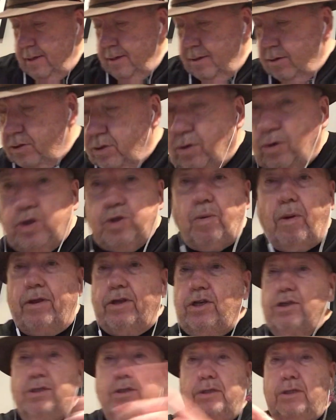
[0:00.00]
There's no
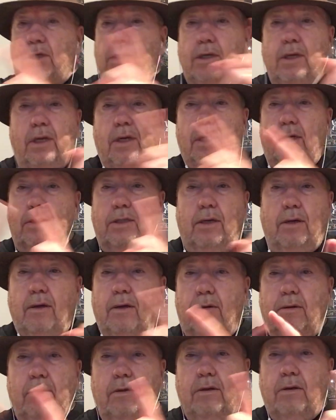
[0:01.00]
switching CDs
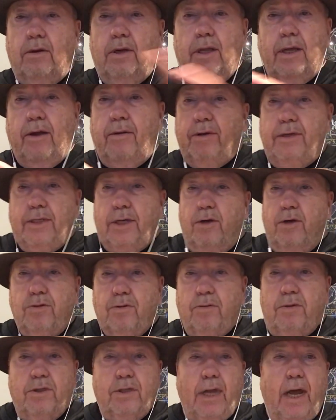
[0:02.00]
here. You go to Larry's house
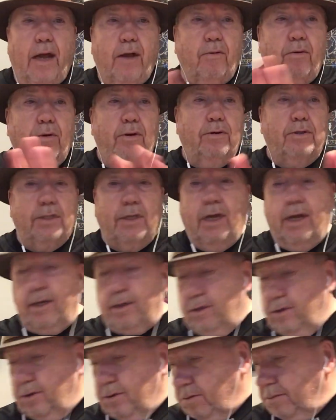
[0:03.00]
with stack one or stack
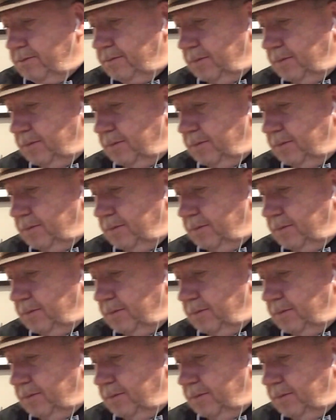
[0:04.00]
two.